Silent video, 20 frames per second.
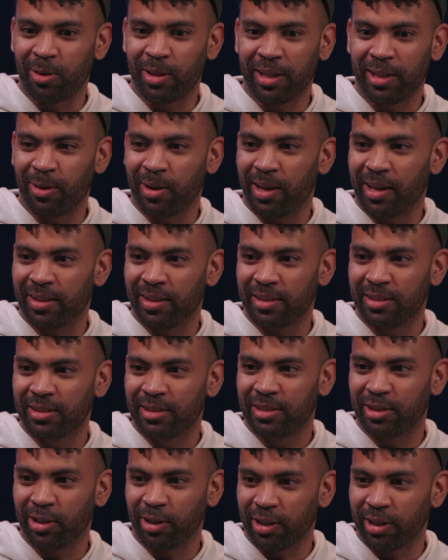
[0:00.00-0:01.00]
They know how to
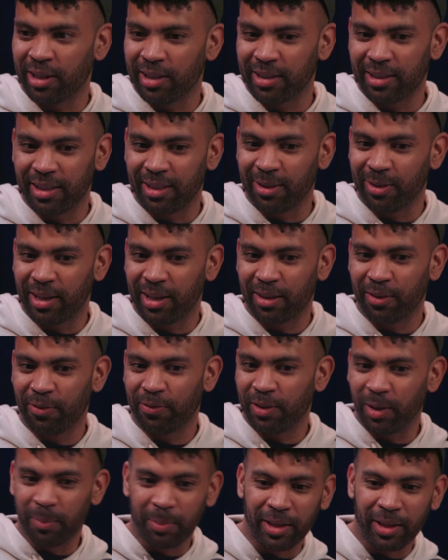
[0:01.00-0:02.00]
turn it. They know how to
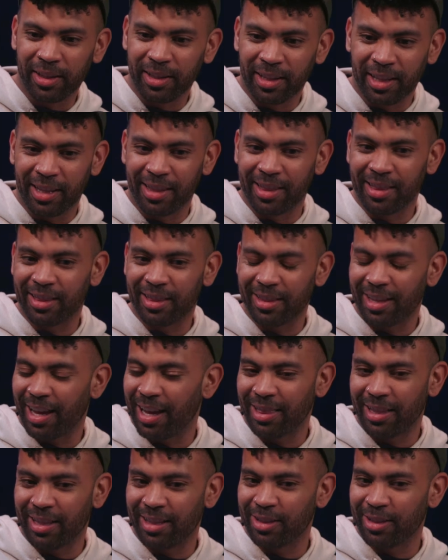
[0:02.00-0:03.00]
flip it, and
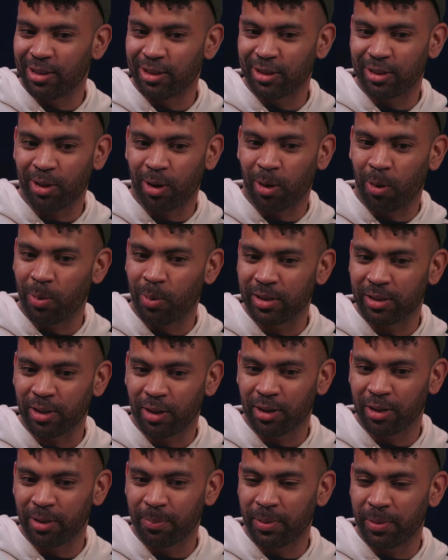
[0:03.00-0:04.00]
they're just always
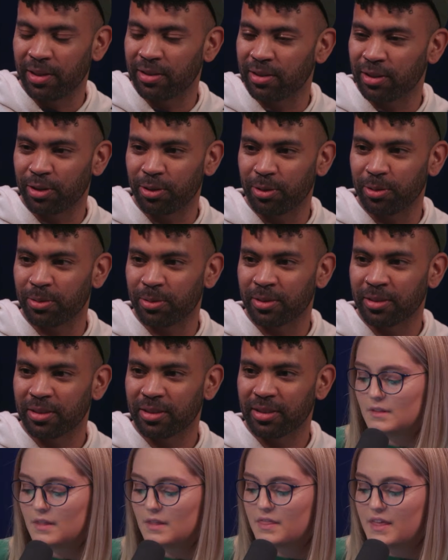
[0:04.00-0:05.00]
on their P's and Q's.
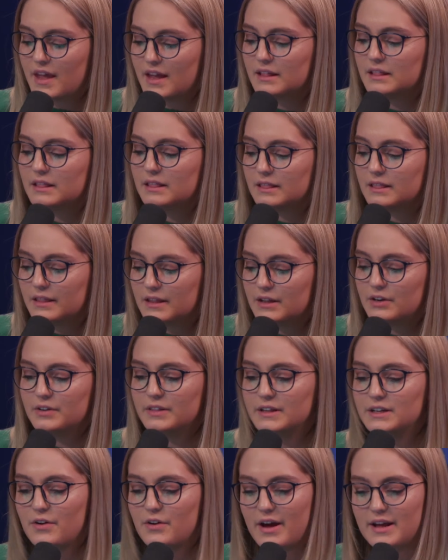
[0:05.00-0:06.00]
They
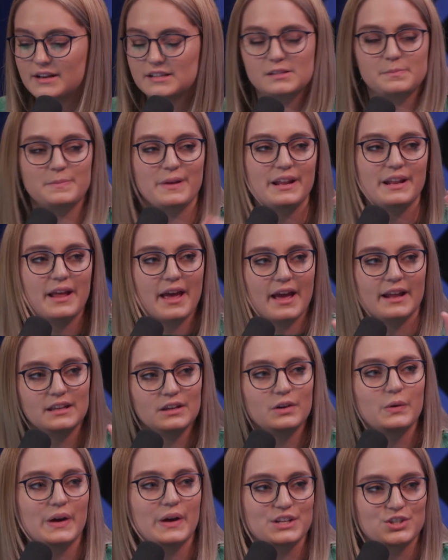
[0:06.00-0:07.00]
literally know how to spin
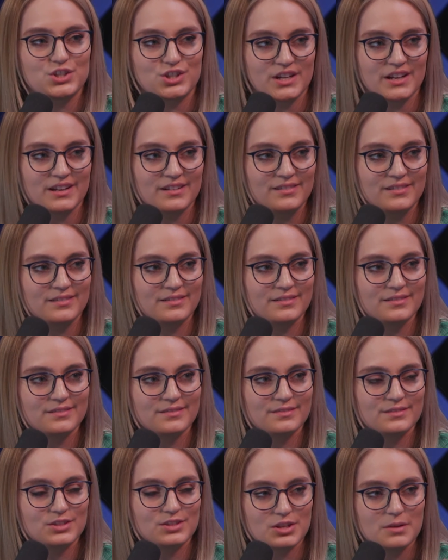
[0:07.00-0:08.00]
any question
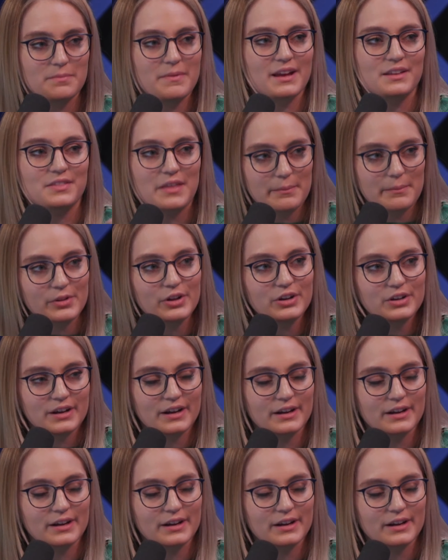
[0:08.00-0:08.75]
to make them look good.